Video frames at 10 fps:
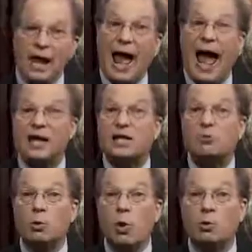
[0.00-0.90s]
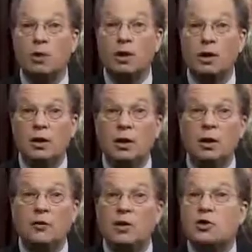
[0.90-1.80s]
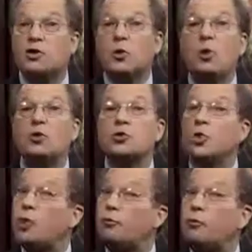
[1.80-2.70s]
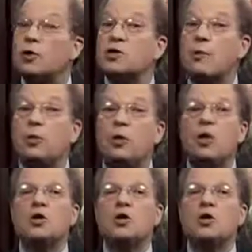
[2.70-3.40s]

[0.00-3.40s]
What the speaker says: Acting remotely, the installers could, for example,